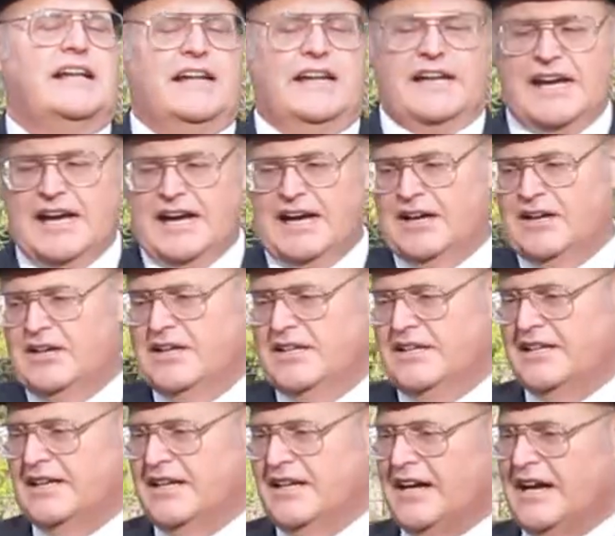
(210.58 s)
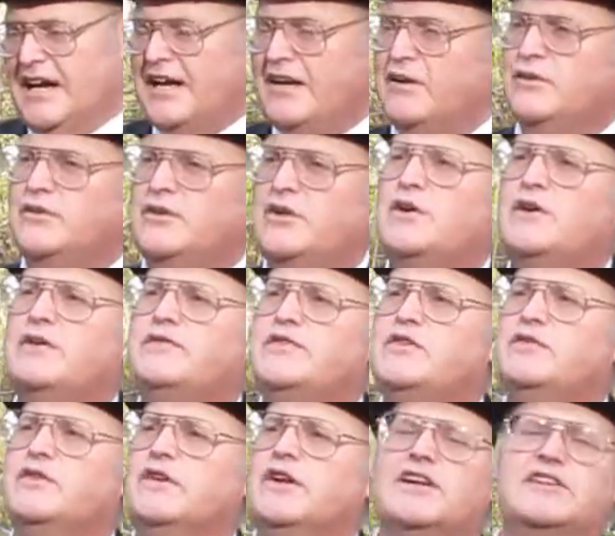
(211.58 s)
Now, I don't know if
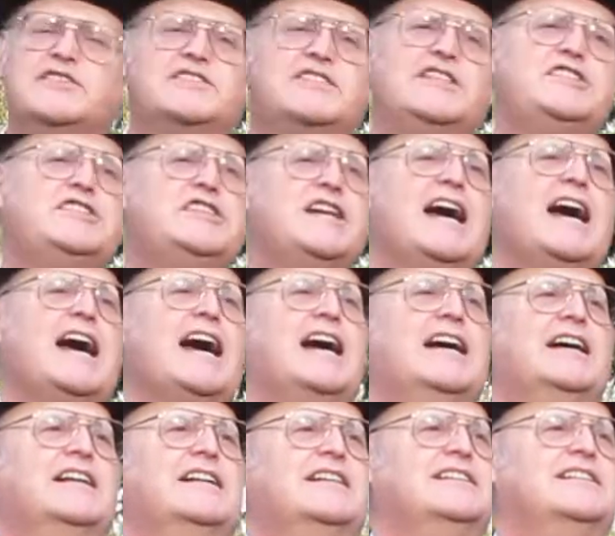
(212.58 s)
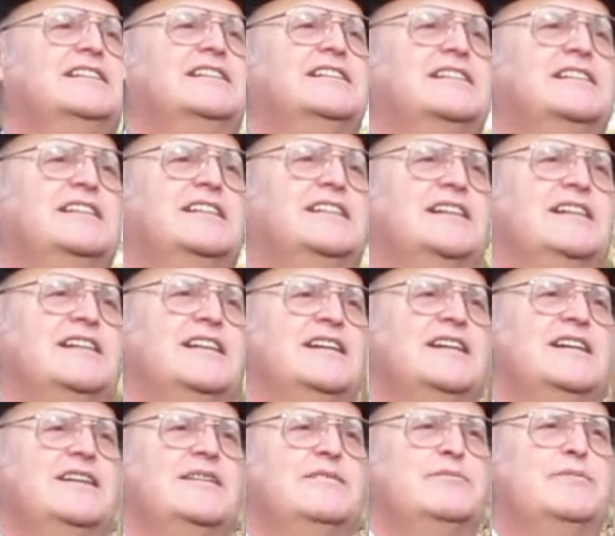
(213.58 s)
you've lost a child,
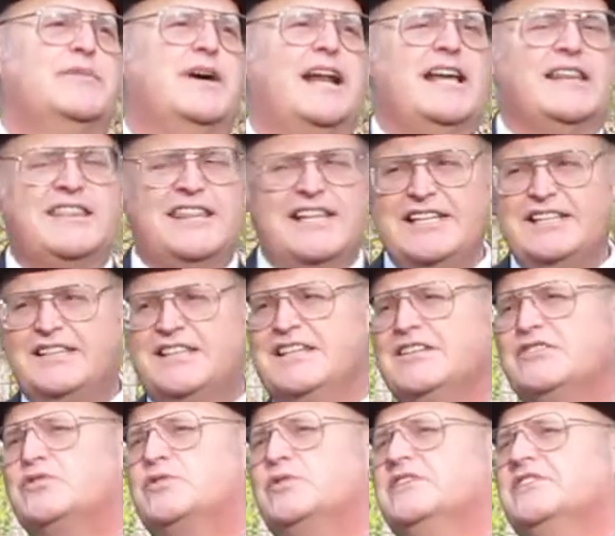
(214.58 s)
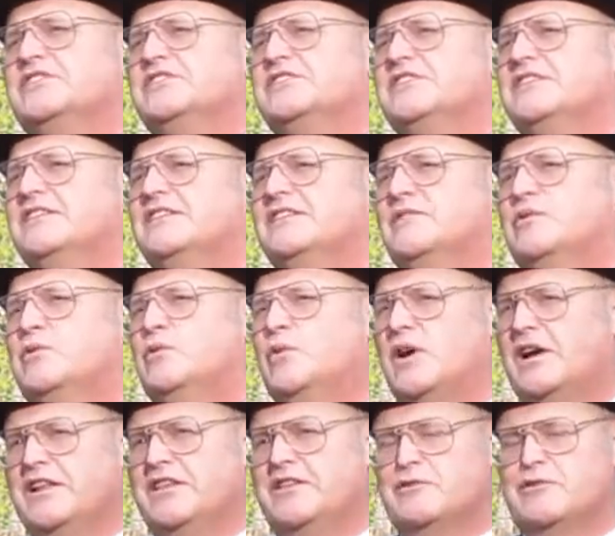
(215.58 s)
but I think this was
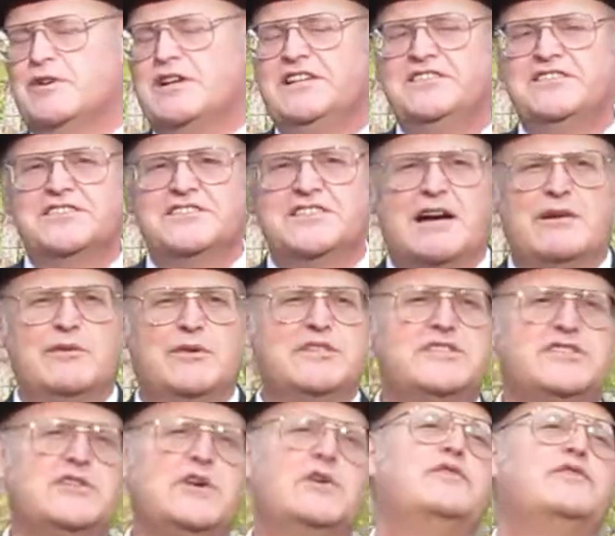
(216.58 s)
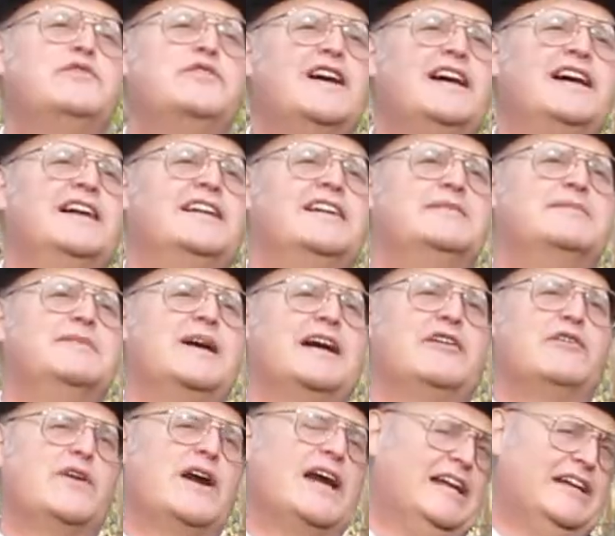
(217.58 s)
one of the reasons I was so fond of my
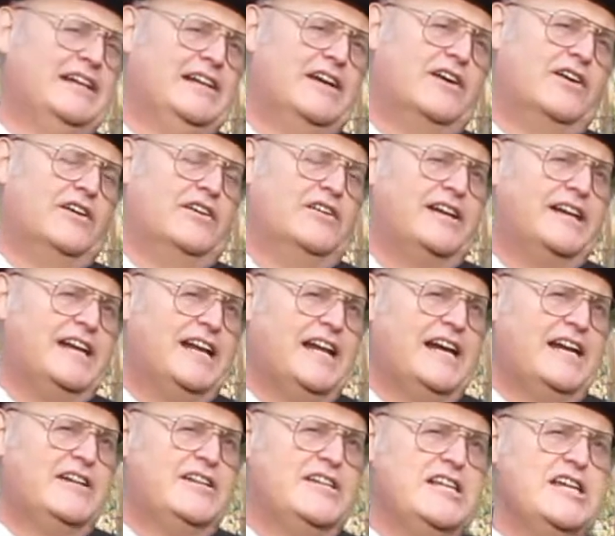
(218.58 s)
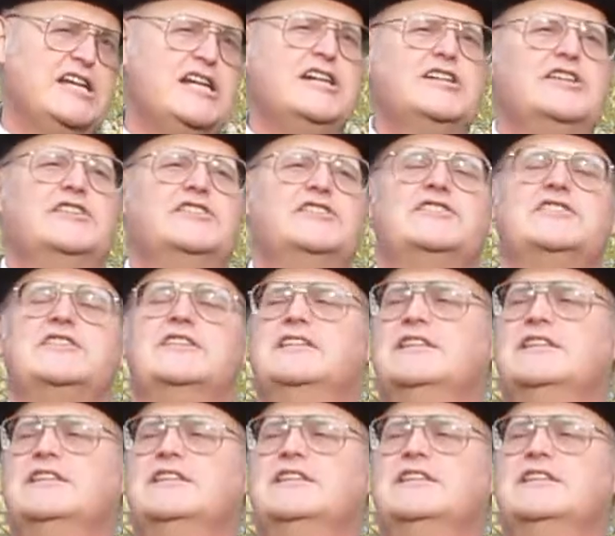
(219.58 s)
granddaughter in later years.